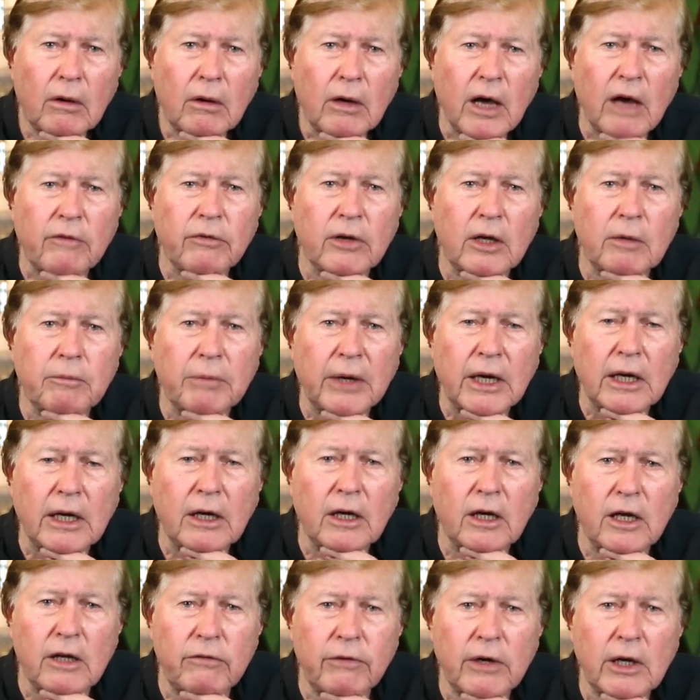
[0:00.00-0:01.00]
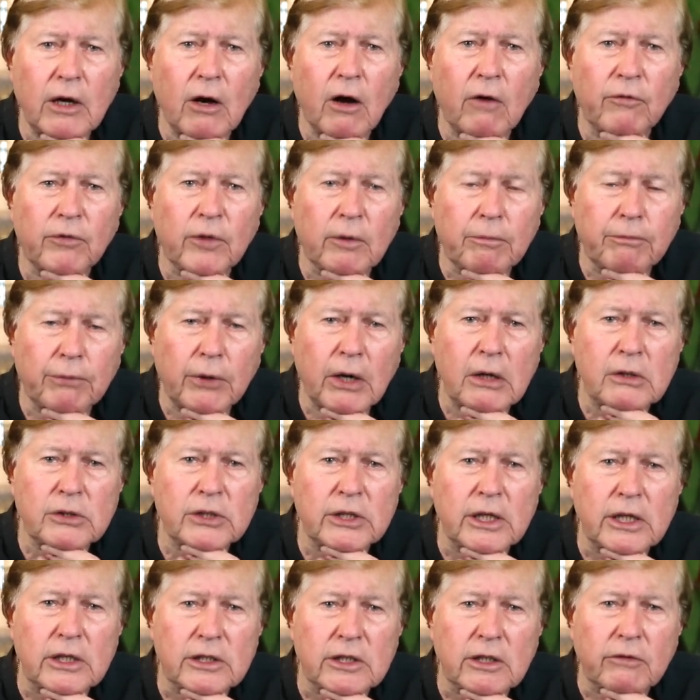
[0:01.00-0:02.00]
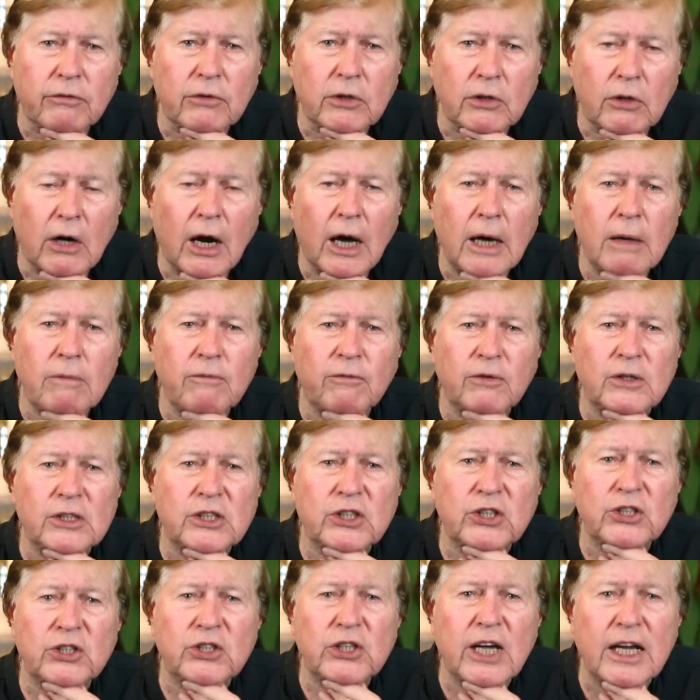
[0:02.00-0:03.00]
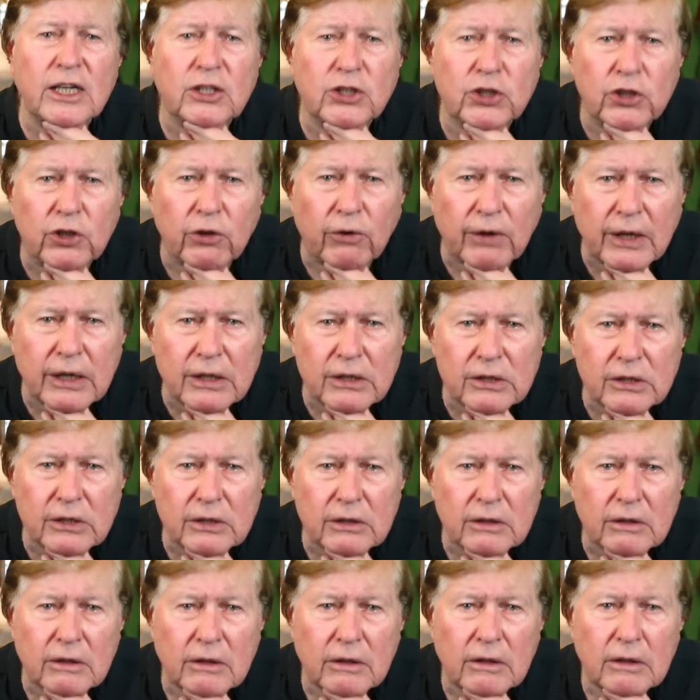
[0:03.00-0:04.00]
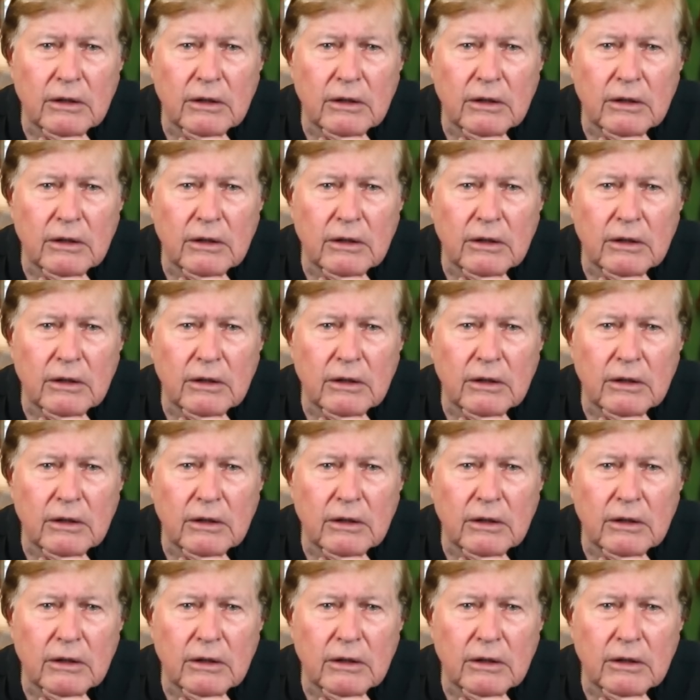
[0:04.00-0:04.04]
having been living off the proceeds of crime for centuries.